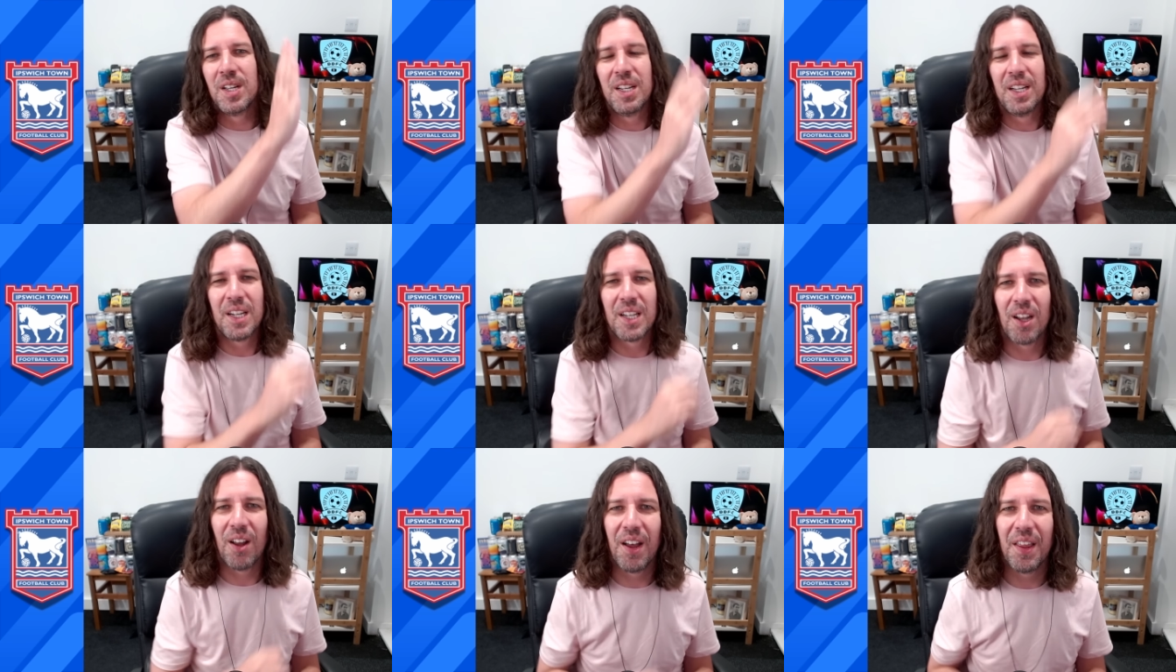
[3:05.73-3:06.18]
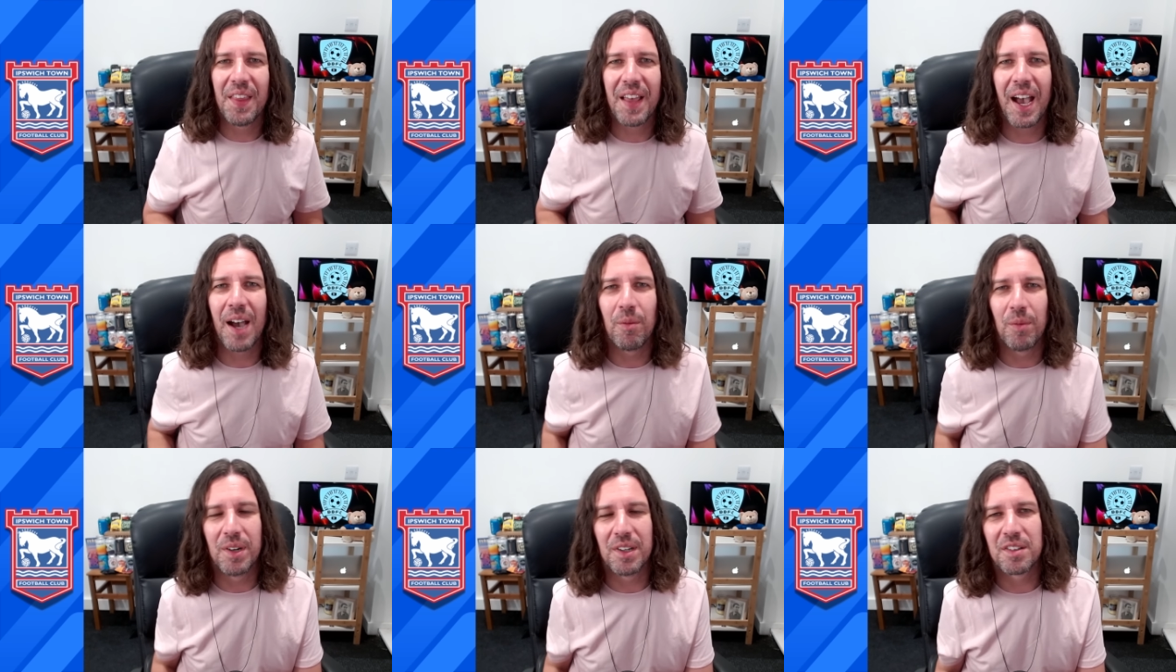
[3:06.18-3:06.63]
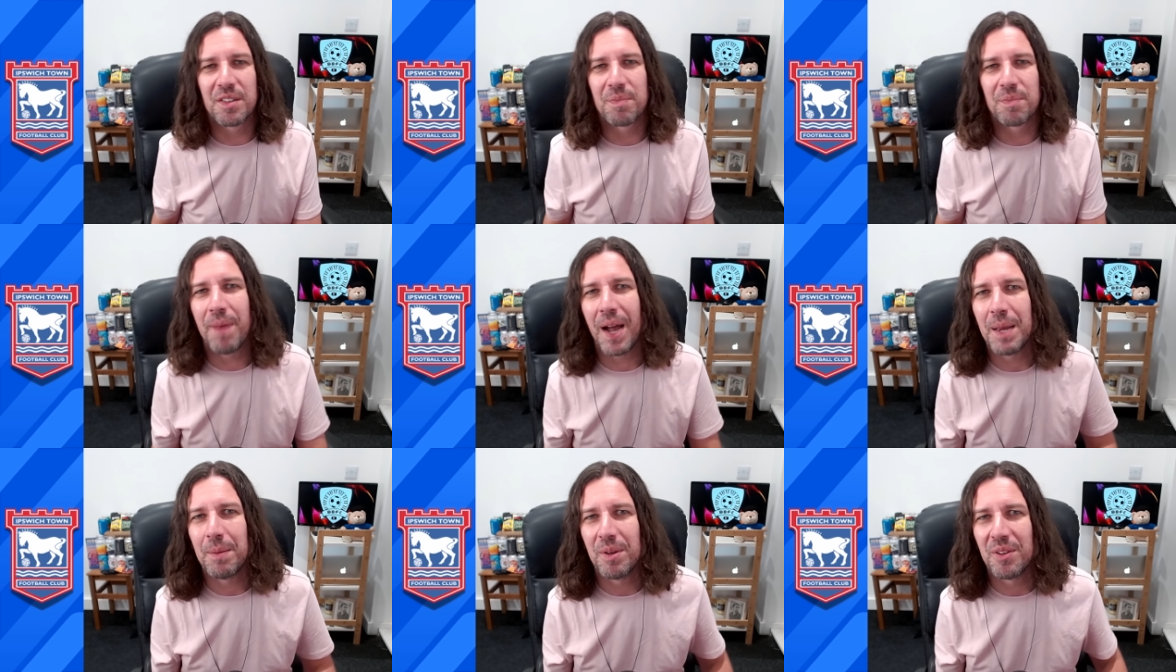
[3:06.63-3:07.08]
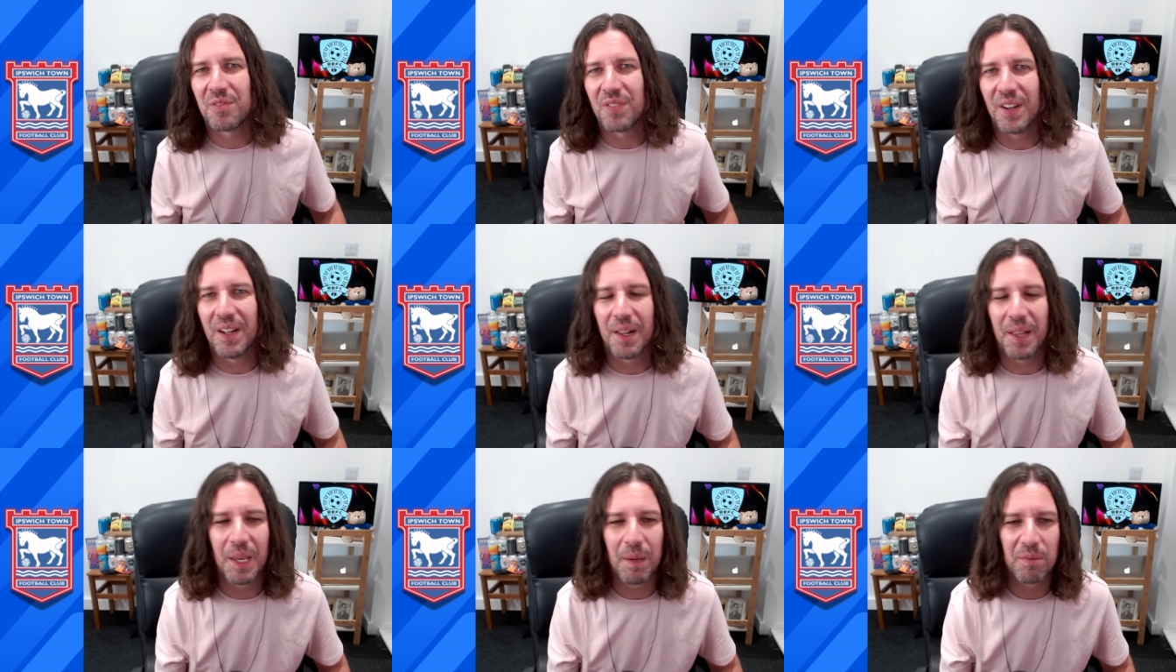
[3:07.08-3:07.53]
like that, which maybe
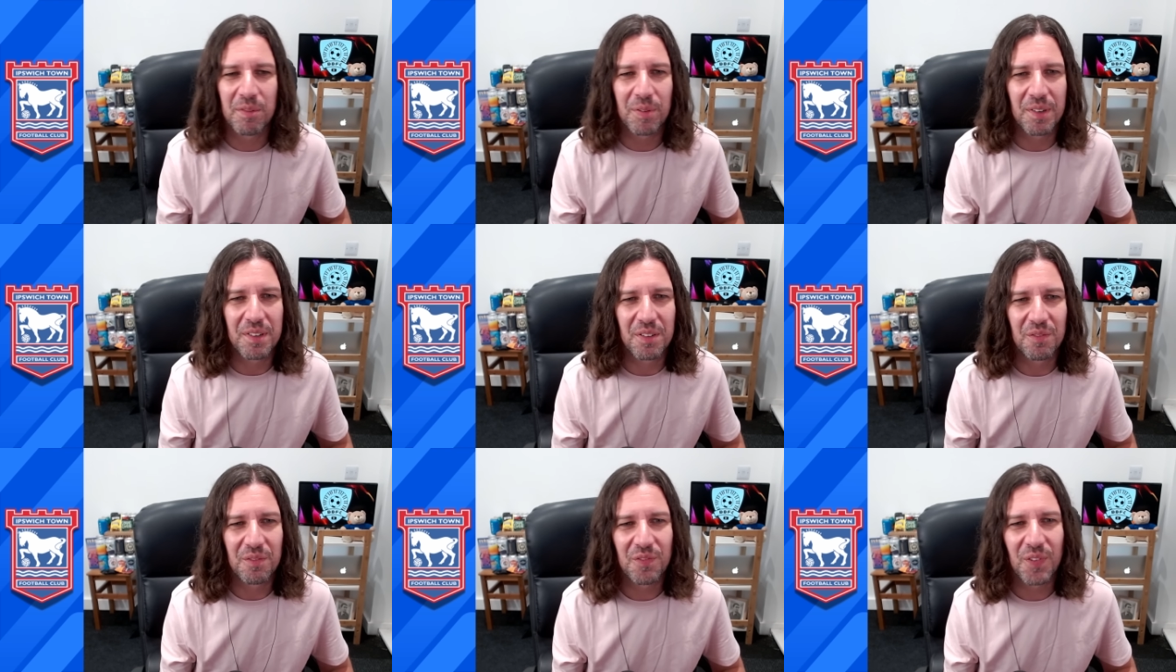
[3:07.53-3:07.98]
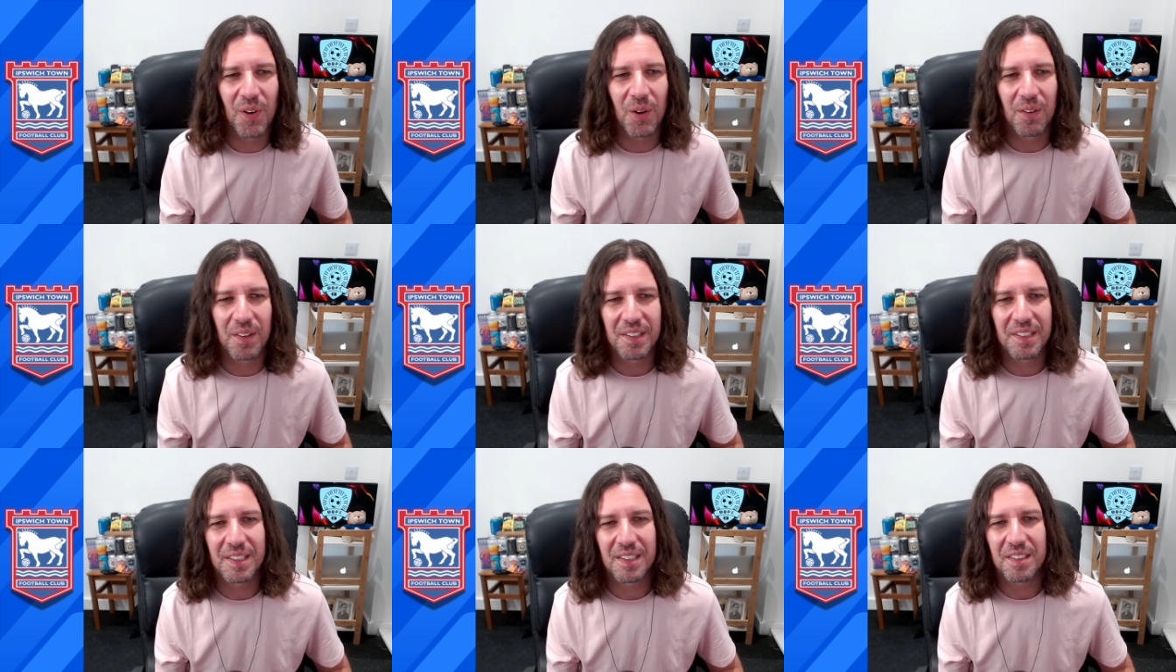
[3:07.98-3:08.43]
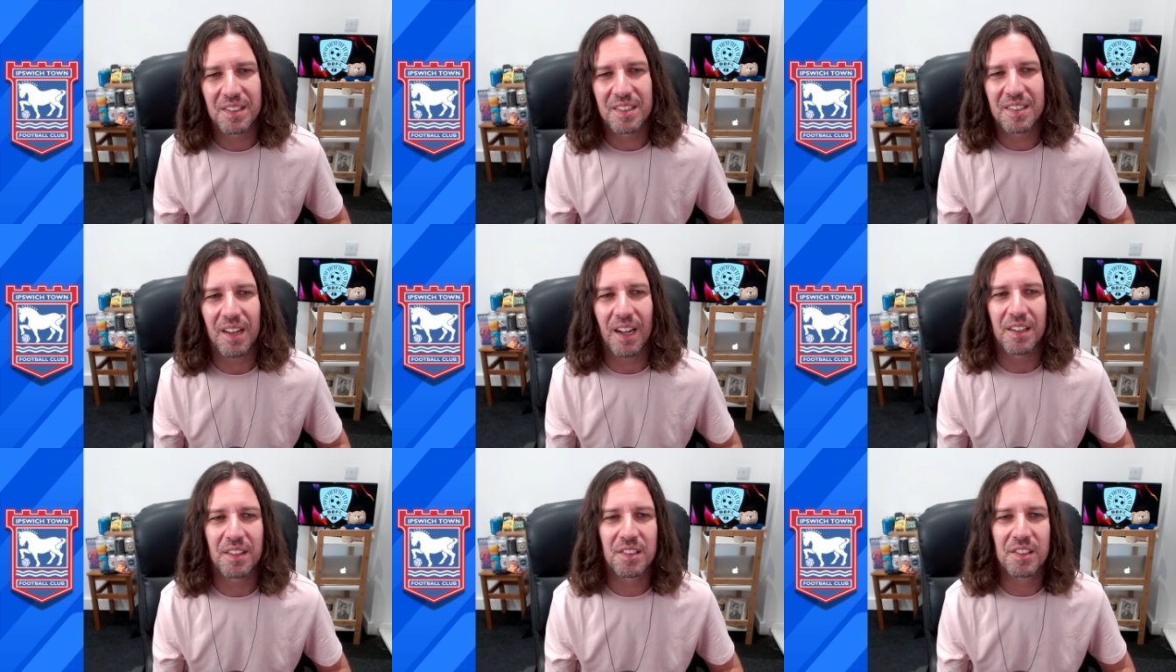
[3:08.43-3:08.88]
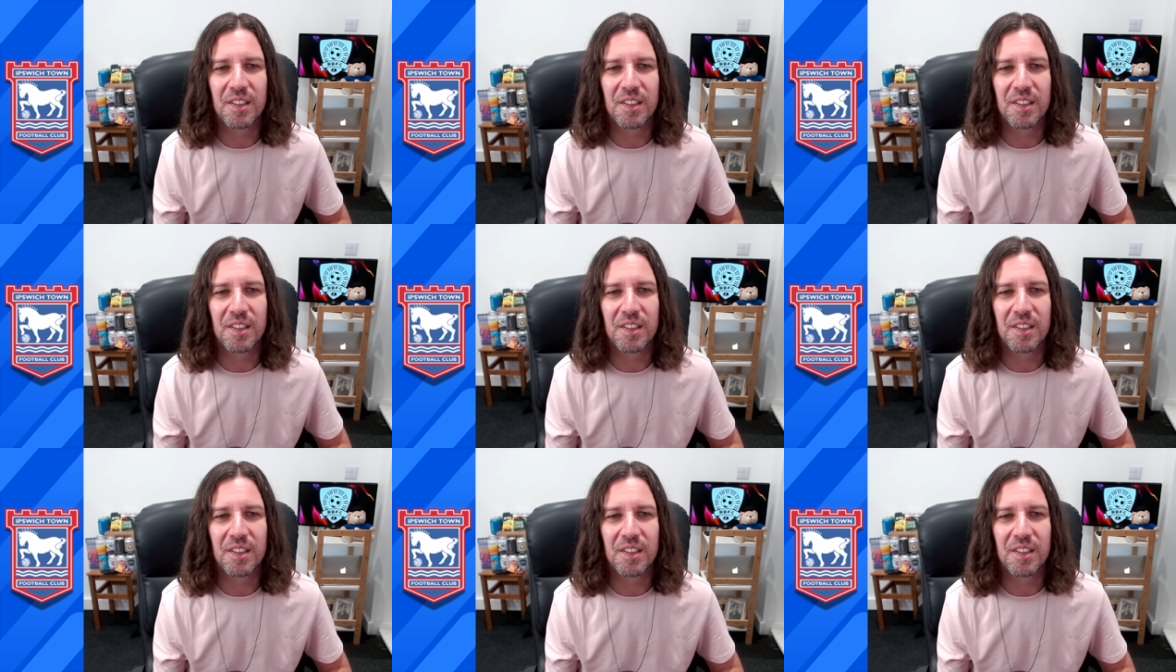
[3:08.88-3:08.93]
for Ipswich and Forest it's done.